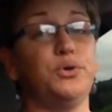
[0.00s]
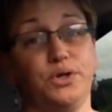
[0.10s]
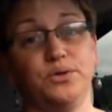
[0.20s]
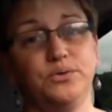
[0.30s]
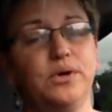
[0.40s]

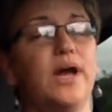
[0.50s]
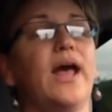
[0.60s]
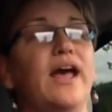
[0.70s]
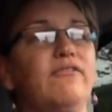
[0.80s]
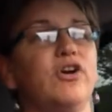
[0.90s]
you,
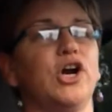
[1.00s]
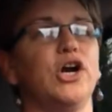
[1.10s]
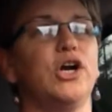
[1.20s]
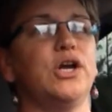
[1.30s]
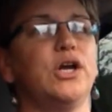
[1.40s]

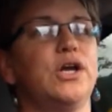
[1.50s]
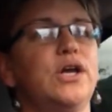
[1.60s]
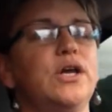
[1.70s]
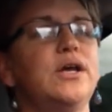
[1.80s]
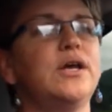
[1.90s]
ever
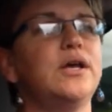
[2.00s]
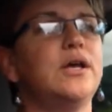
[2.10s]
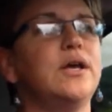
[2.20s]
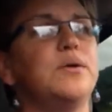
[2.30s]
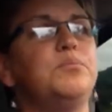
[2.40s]

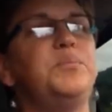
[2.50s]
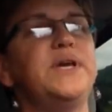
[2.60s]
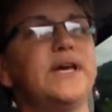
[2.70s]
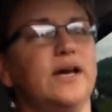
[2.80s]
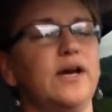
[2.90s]

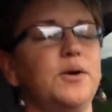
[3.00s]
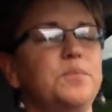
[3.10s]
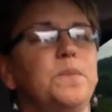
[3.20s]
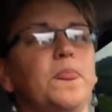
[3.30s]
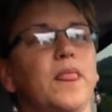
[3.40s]

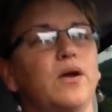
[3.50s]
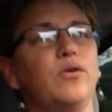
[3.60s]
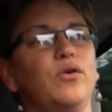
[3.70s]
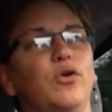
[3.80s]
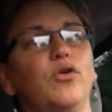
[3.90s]
become
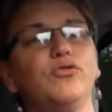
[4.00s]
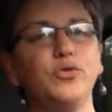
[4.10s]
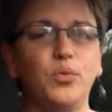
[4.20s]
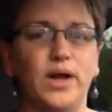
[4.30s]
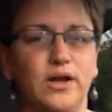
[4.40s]

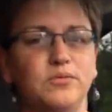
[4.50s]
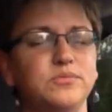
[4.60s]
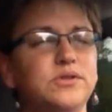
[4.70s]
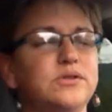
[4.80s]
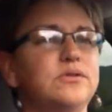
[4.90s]

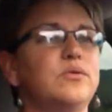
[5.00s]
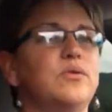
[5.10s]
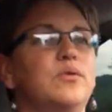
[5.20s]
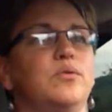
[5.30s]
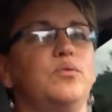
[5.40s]

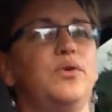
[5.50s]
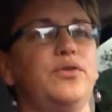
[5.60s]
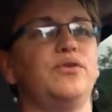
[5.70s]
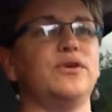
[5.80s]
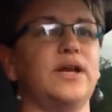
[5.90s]
overwhelmed
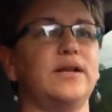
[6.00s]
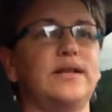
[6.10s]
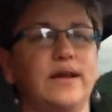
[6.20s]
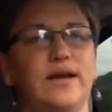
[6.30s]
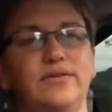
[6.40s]
with your daily
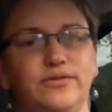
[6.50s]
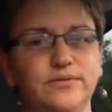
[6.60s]
life?